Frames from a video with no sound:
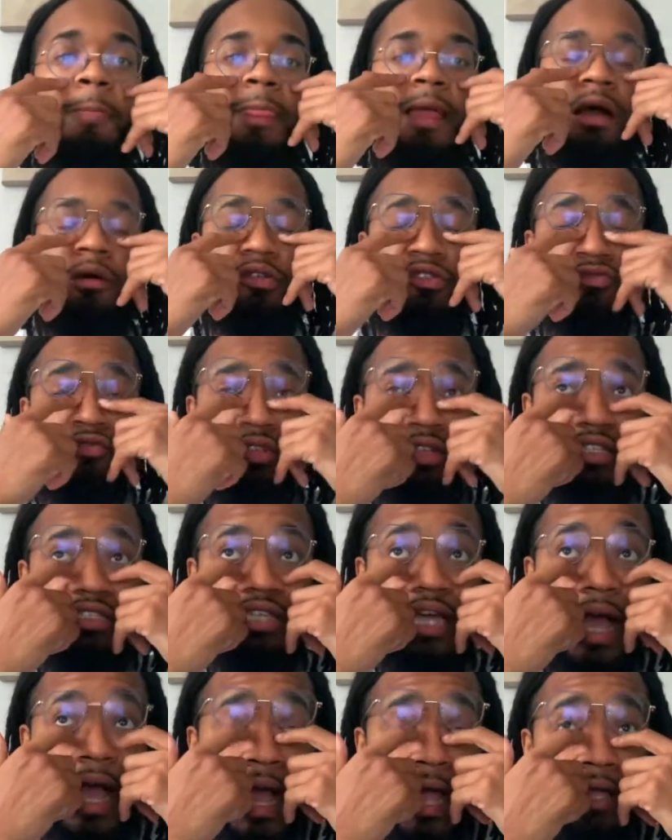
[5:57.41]
I was really
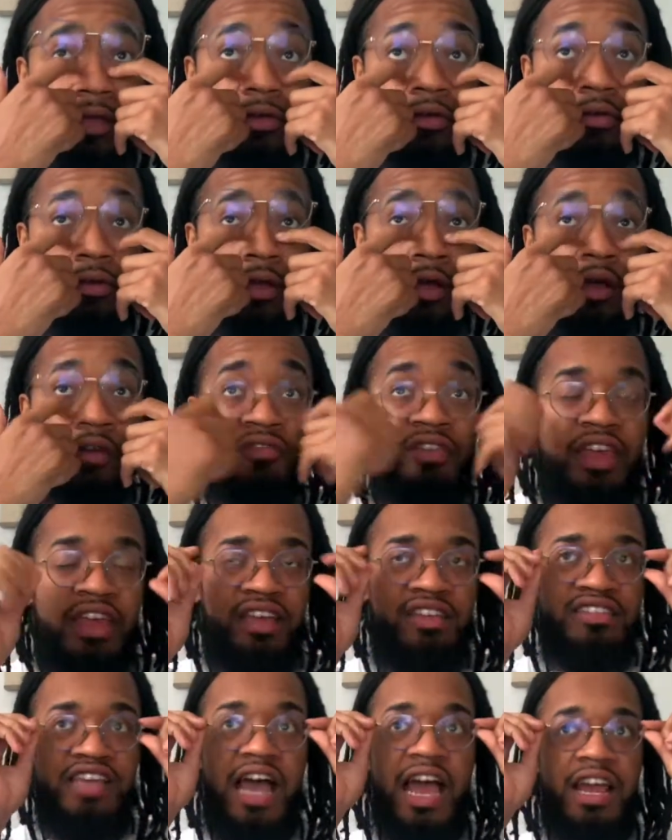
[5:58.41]
tired of the
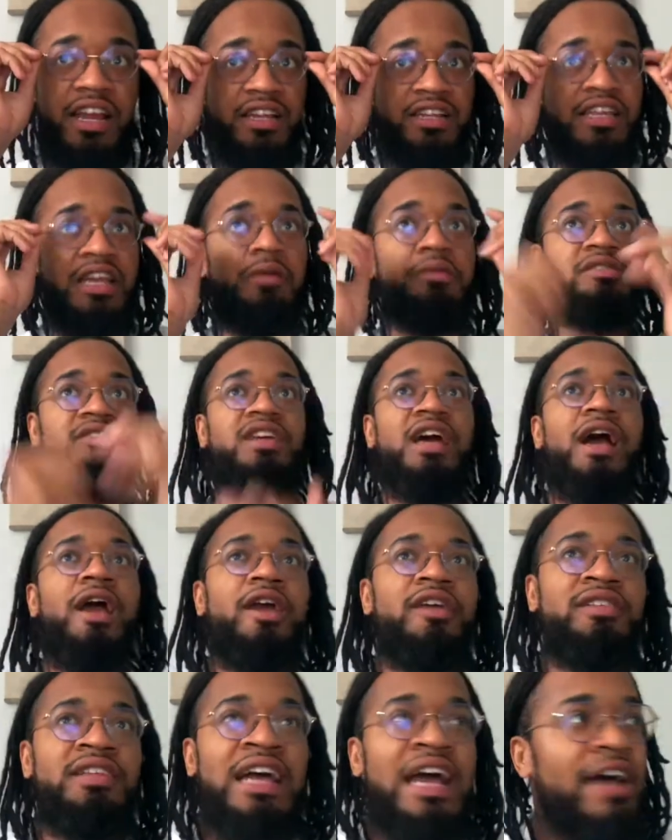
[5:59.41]
anxiety. I was
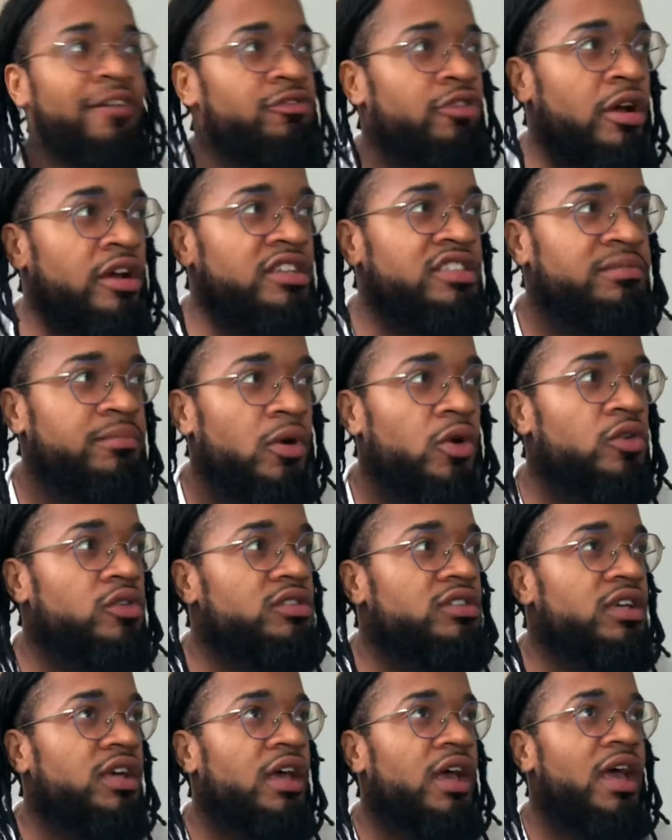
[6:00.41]
tired that after I
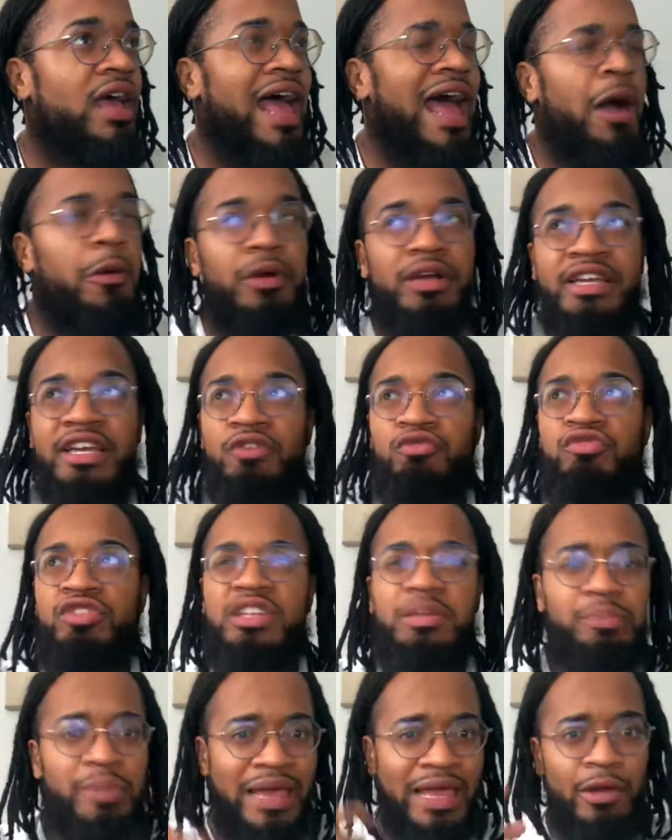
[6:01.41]
smoked, I would get
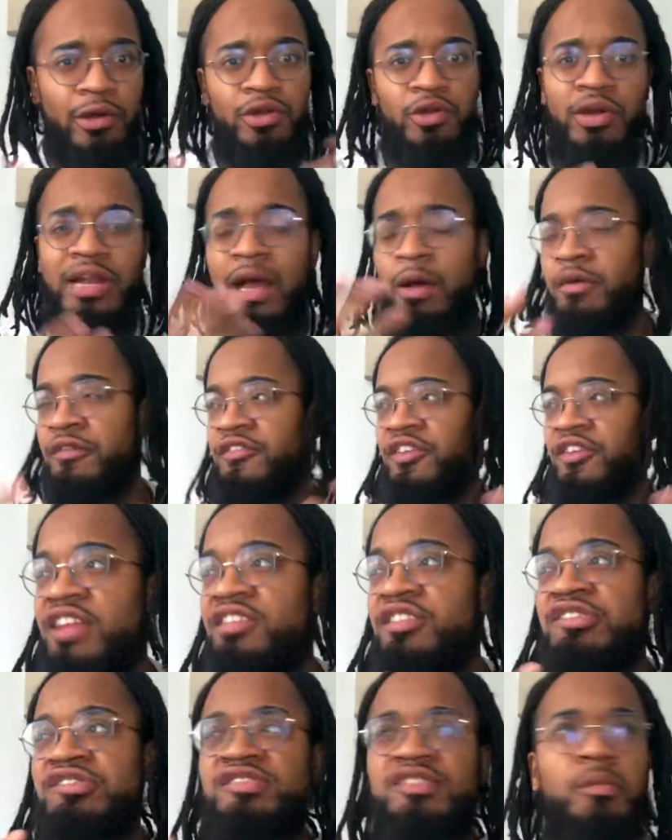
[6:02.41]
really paranoid. I would
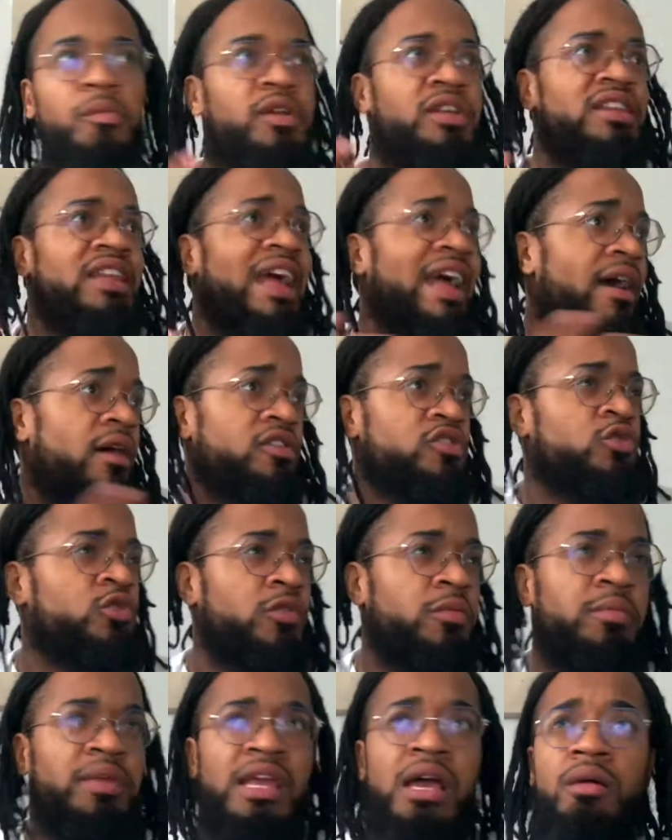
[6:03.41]
there's someone in the house
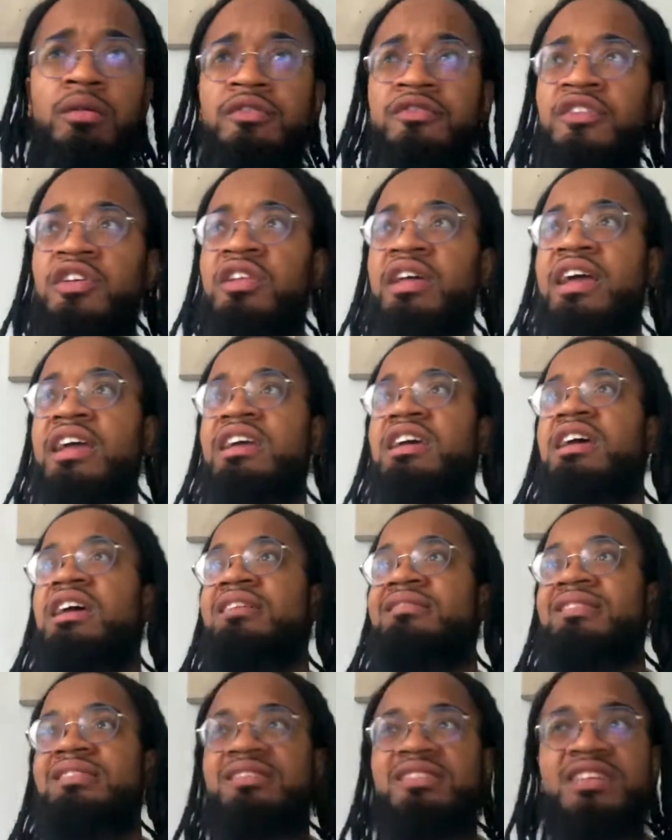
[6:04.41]
with me. I would feel like
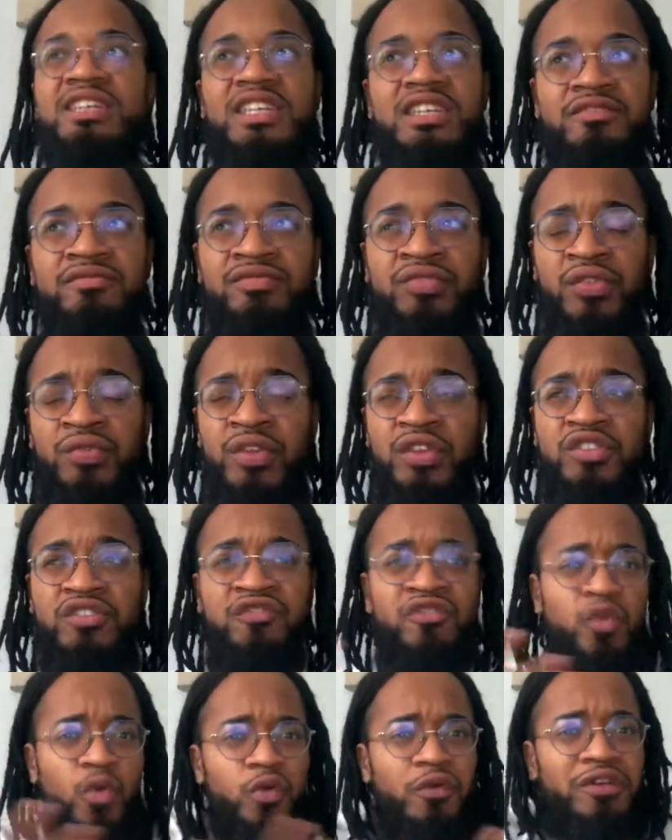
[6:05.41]
this
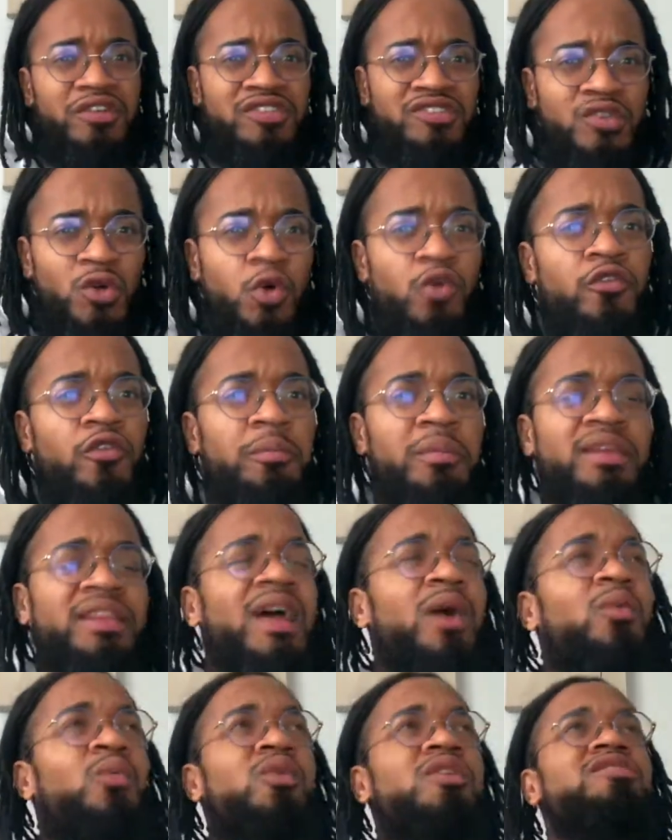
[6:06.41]
force over me
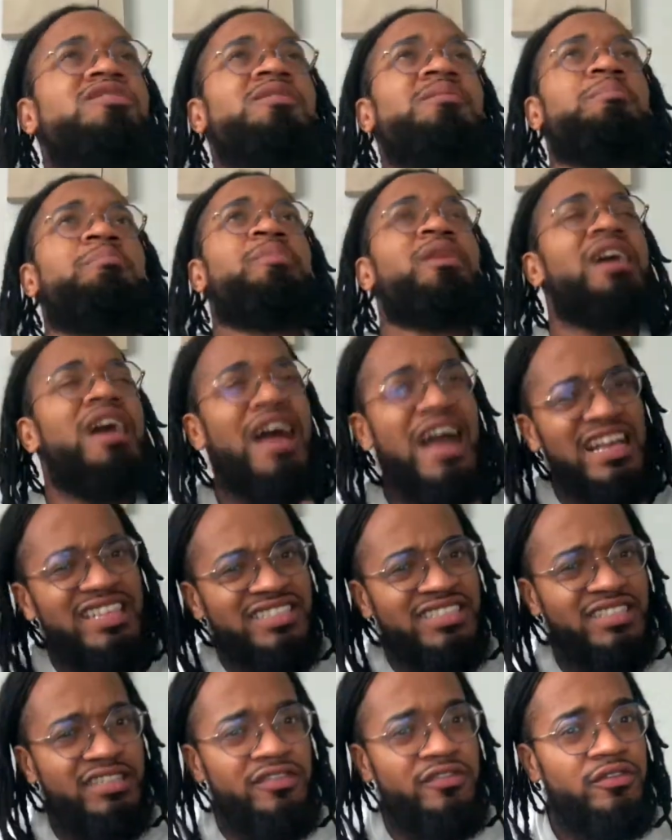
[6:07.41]
that wasn't
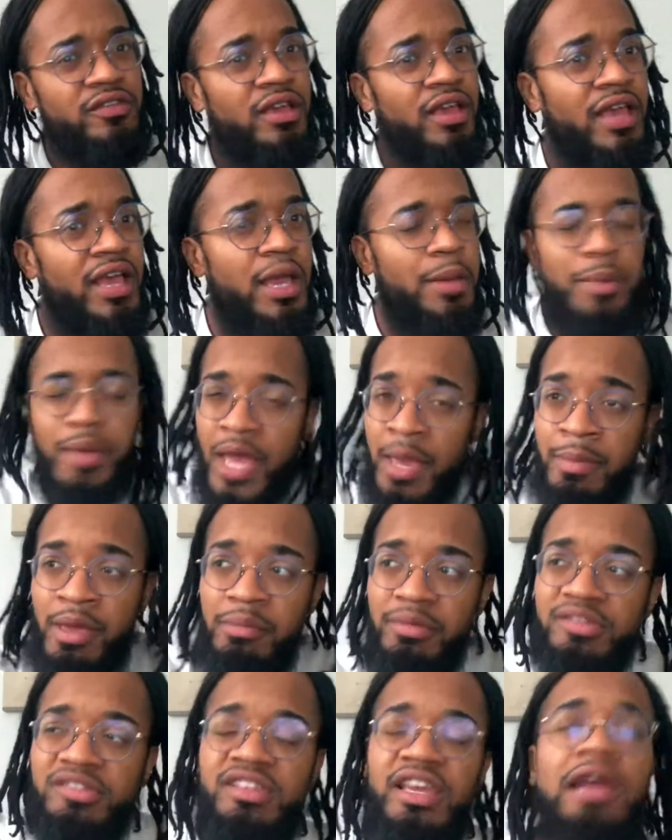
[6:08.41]
positive. It made
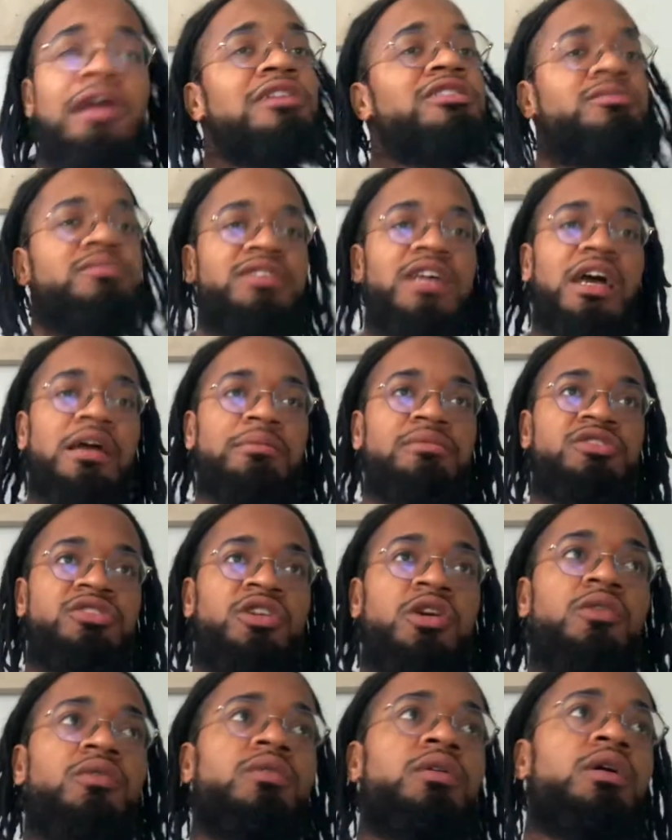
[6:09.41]
me scared sometimes, you
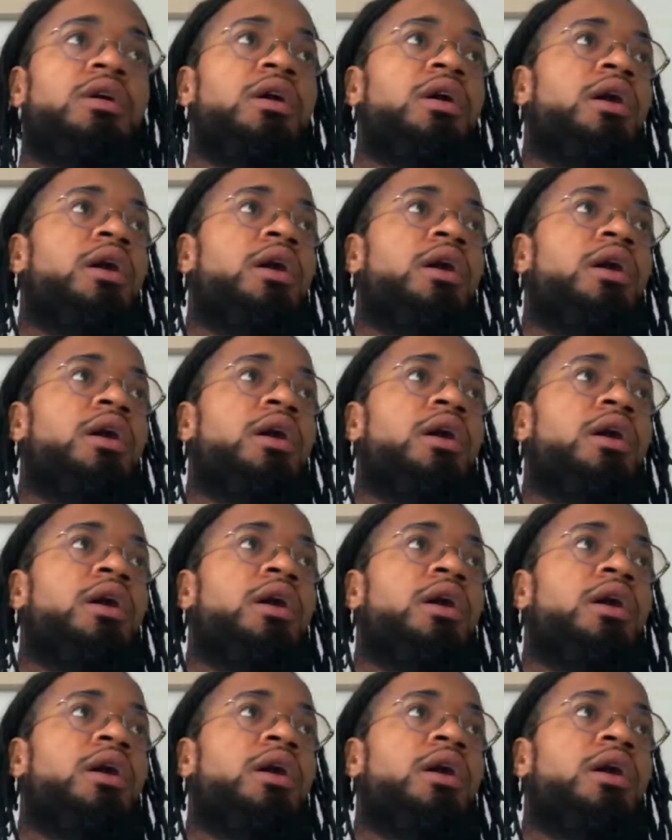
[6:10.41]
know?